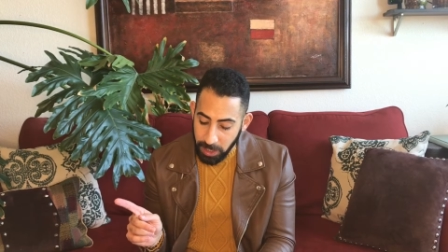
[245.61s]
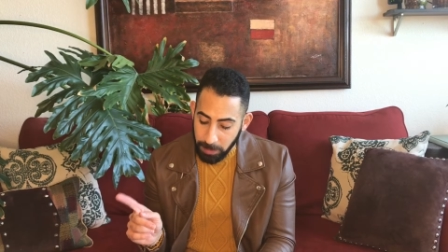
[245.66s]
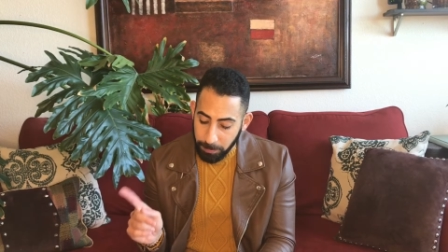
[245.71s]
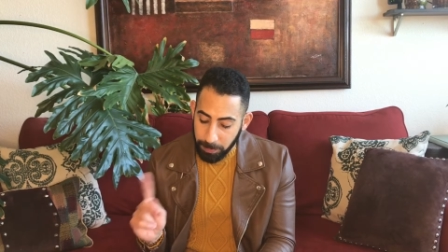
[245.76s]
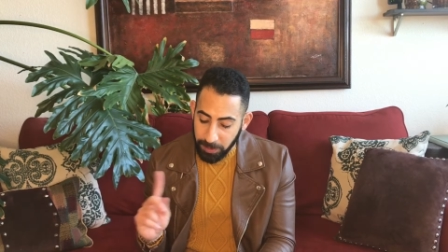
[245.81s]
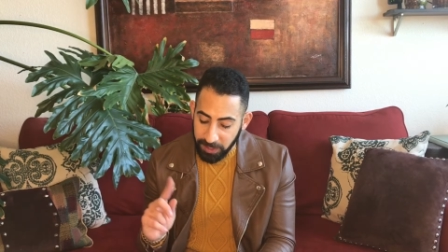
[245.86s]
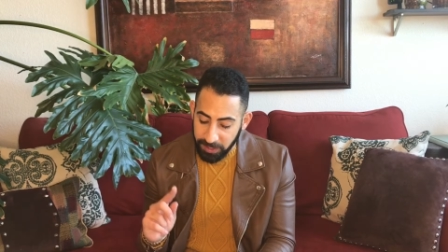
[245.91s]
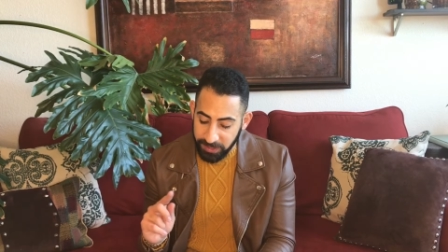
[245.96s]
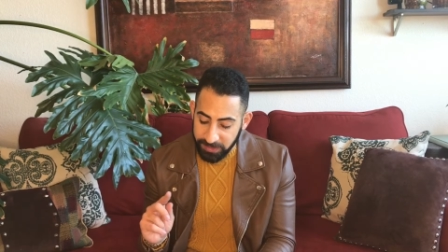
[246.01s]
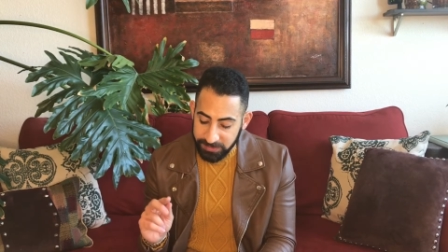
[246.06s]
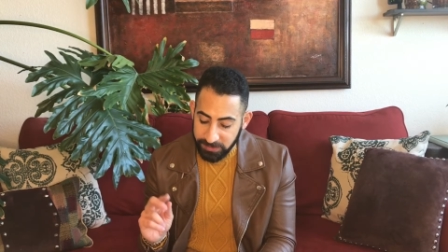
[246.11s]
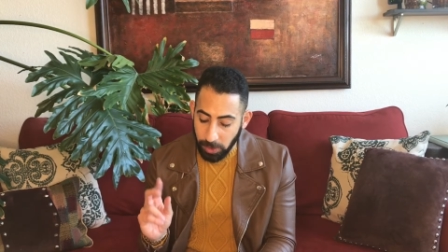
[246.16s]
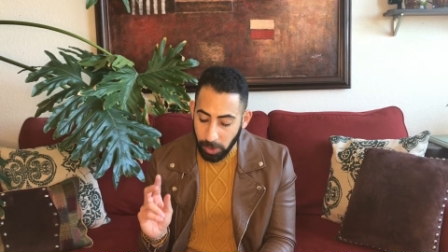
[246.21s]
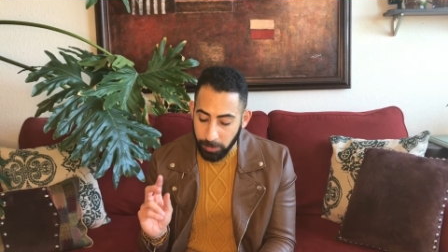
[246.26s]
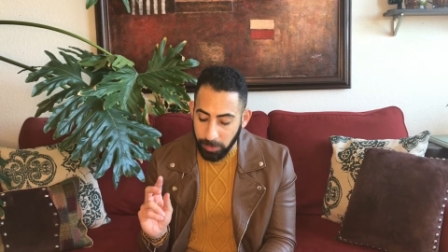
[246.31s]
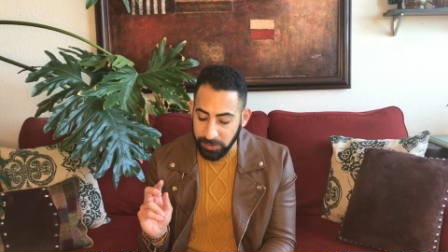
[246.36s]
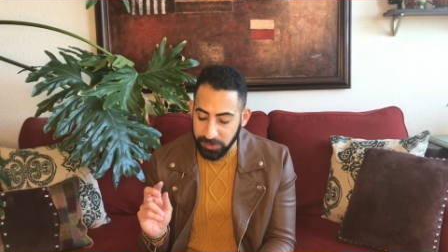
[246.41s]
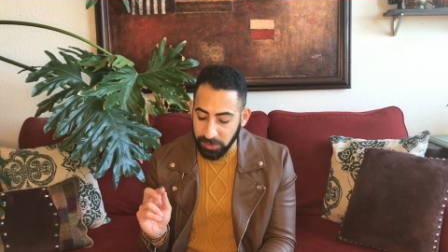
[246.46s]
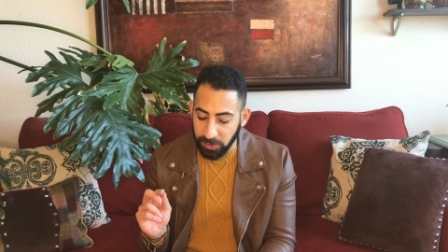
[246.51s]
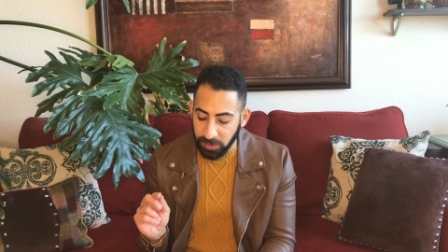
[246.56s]
but it is
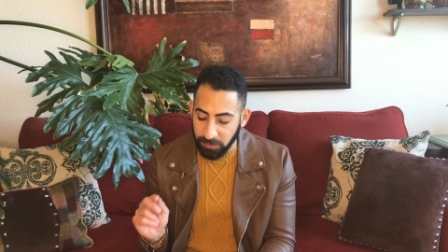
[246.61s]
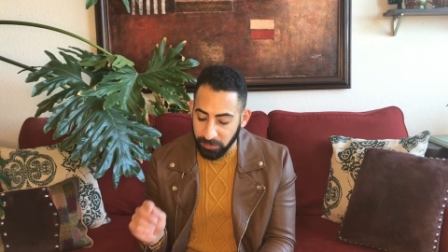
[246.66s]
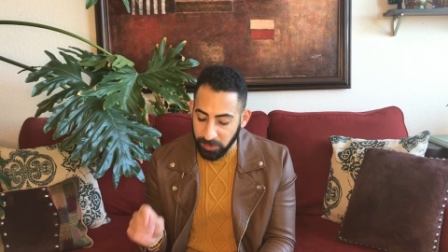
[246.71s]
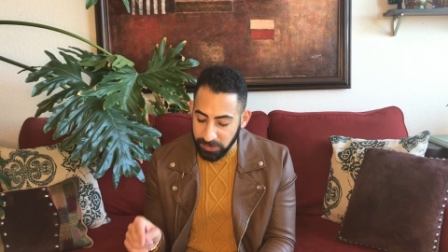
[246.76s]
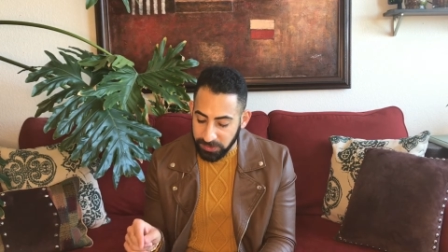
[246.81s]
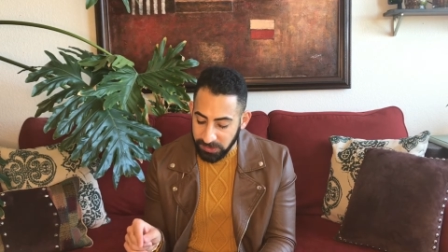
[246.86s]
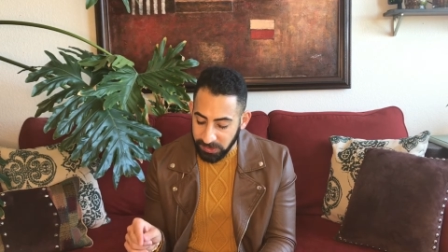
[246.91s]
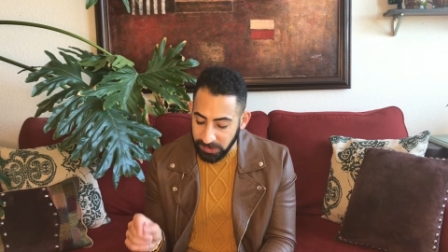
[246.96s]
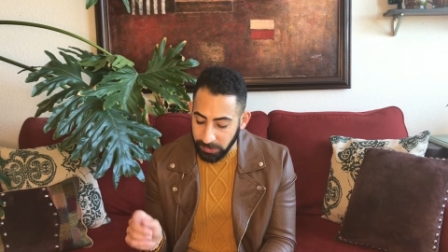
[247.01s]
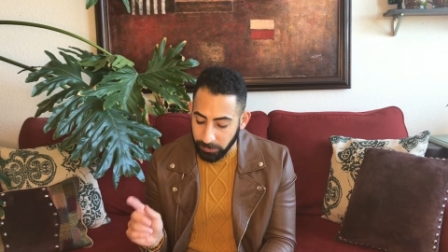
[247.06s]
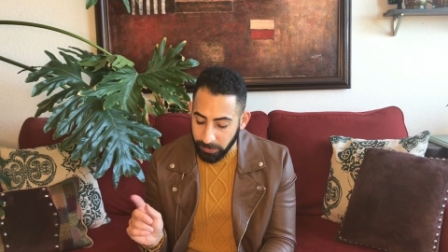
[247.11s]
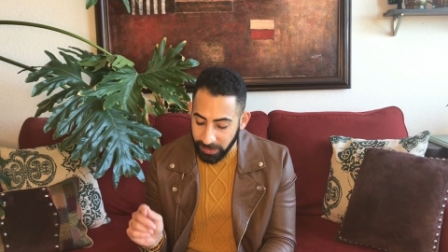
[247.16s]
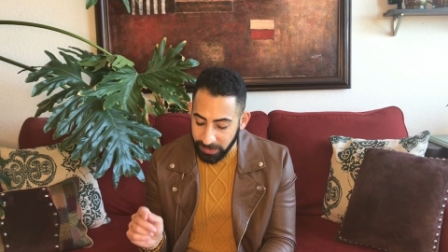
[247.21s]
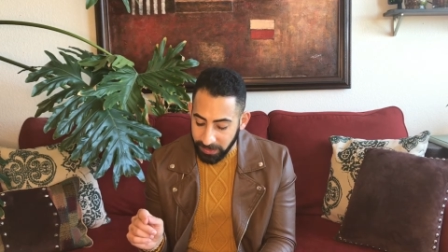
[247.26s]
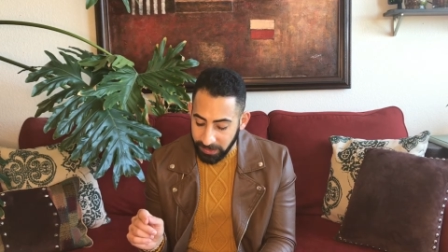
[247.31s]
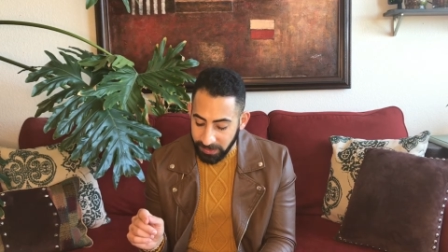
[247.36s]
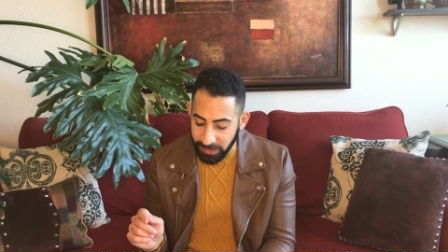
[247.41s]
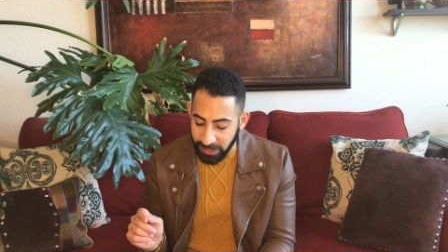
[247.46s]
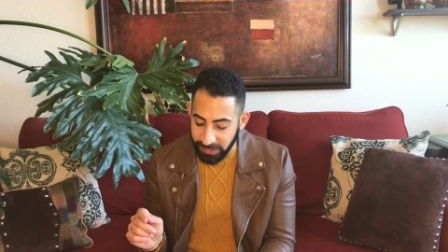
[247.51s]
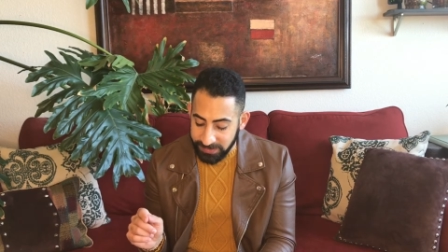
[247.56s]
almost universally
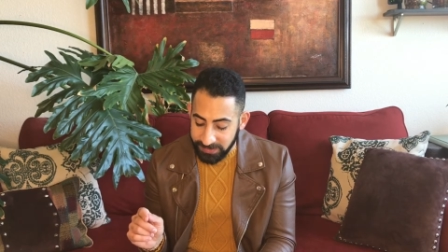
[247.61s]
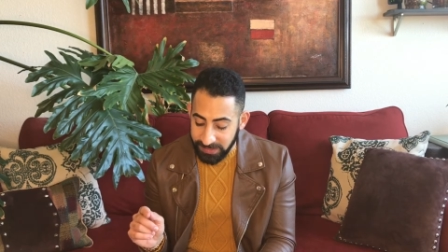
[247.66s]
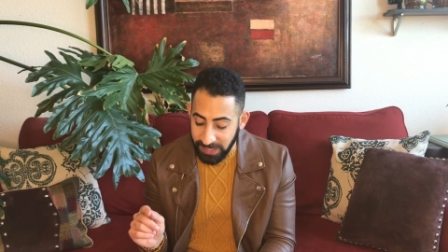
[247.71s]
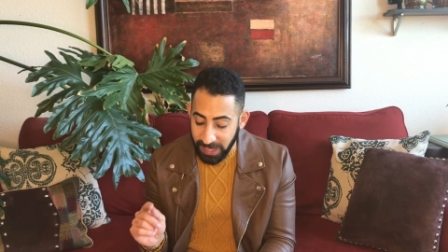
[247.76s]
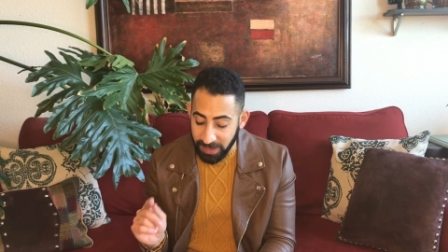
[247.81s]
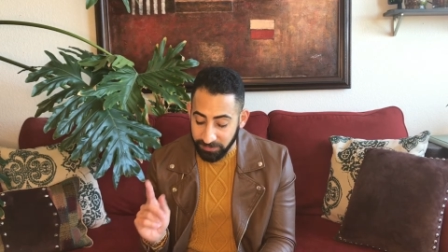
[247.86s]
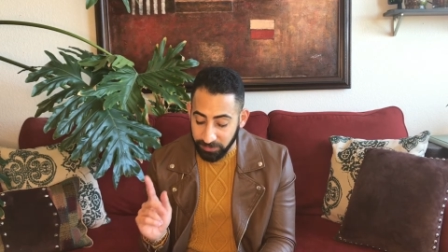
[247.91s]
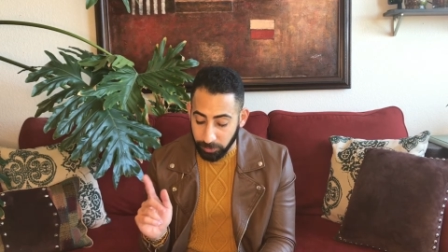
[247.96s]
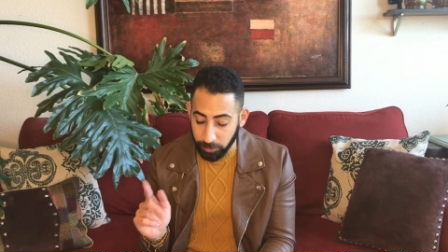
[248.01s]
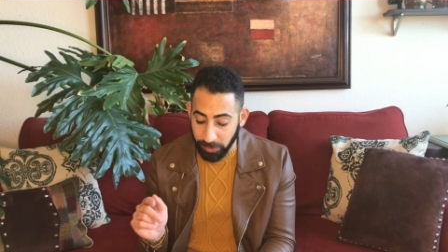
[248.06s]
recognized to have